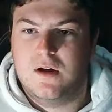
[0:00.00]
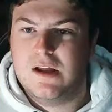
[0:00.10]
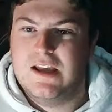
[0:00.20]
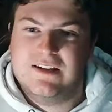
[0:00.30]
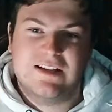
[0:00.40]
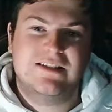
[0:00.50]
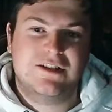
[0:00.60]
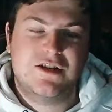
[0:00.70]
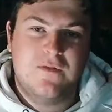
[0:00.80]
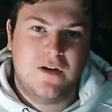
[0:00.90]
it's
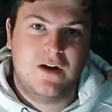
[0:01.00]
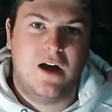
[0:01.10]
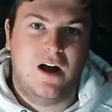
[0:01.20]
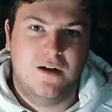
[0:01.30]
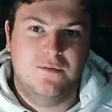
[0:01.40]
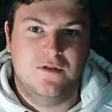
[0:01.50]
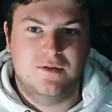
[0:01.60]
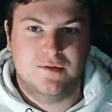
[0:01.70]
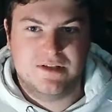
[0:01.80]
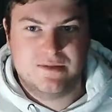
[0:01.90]
actually a very hard movie
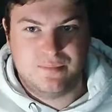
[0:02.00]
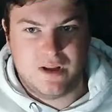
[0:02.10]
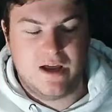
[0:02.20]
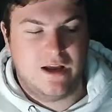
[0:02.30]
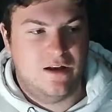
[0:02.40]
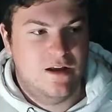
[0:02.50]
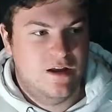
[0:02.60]
to explain.